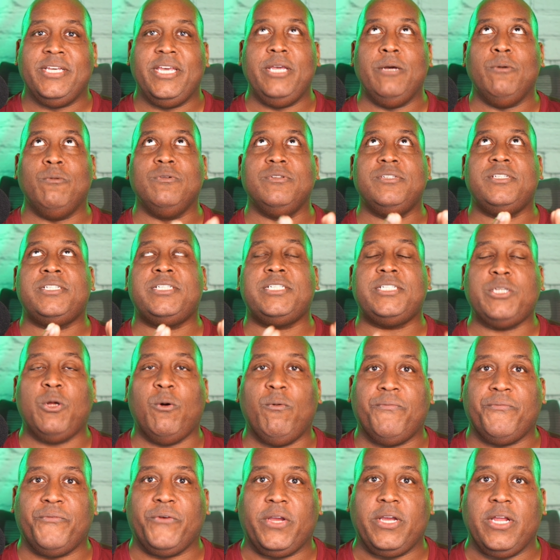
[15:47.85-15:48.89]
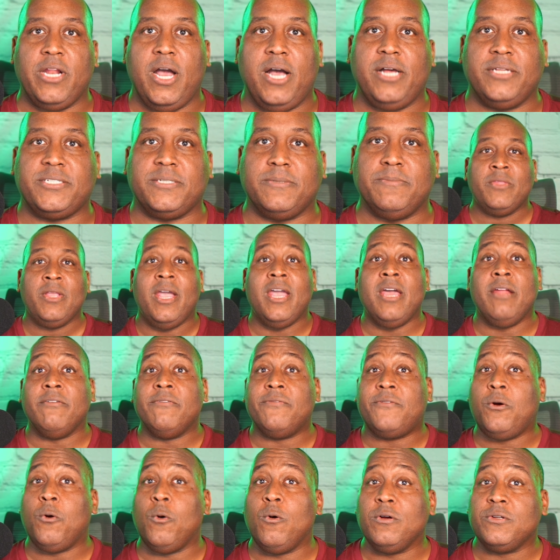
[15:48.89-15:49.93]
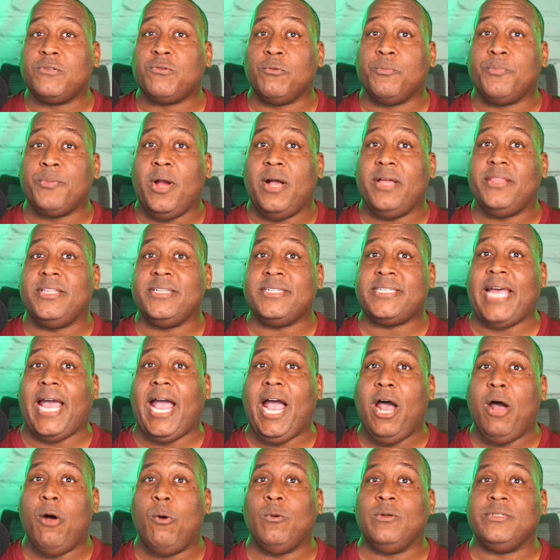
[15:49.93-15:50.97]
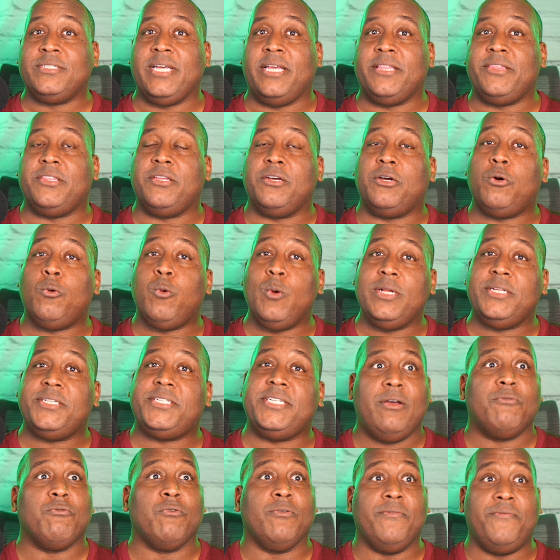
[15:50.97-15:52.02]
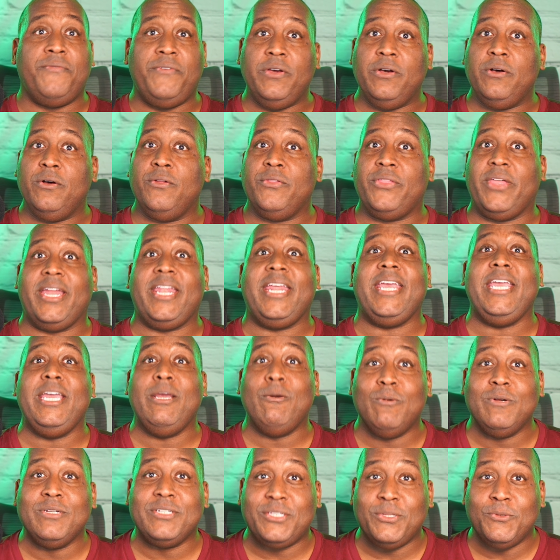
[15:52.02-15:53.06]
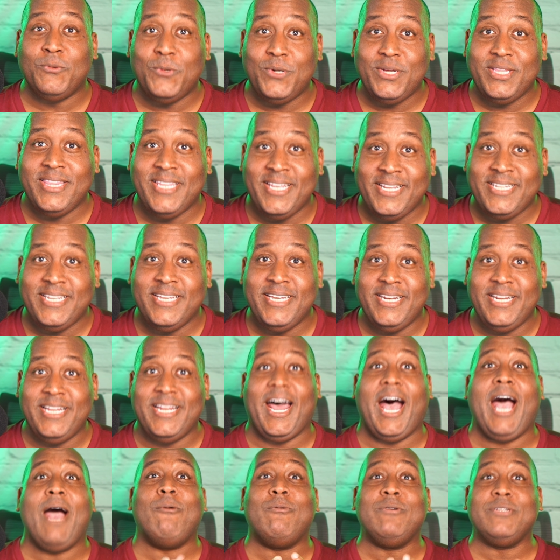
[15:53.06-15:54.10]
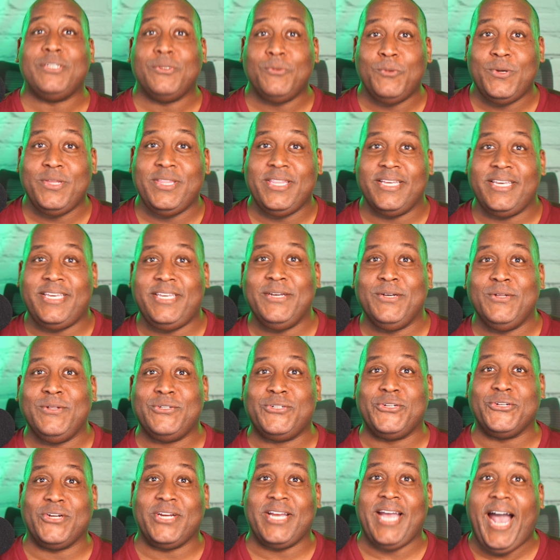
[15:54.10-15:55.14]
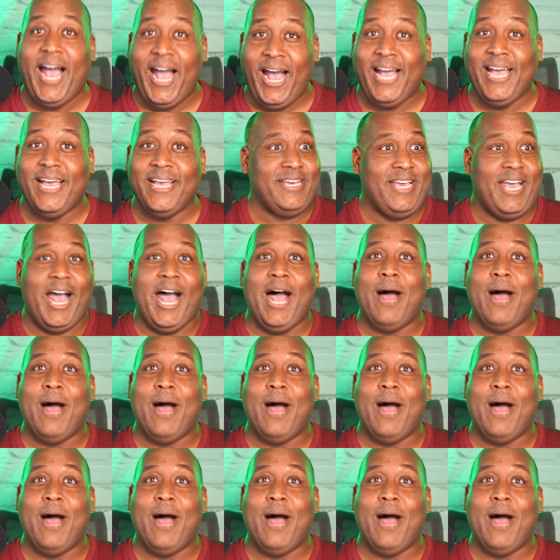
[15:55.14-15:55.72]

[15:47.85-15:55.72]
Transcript: It was so freaking awesome. And of course, what brought this out was that the Quincy revealed that he was the one that did it. I was the one that killed your guy.